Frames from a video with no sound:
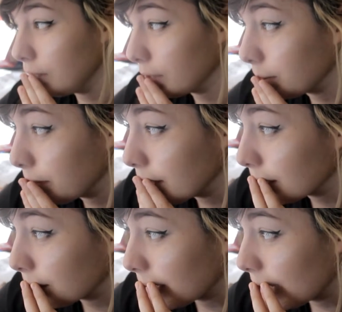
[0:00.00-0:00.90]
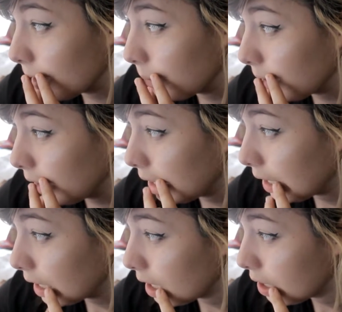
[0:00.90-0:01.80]
took me some time to get
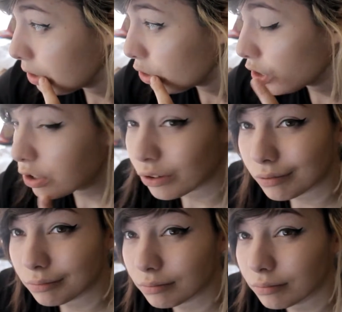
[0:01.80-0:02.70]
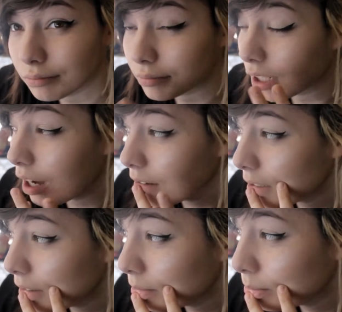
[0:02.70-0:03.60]
engaged in
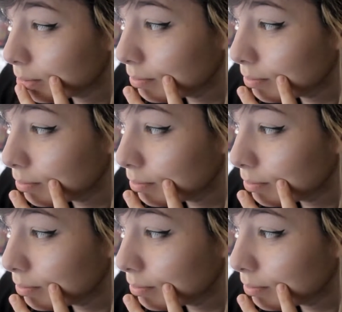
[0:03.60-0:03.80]
talking.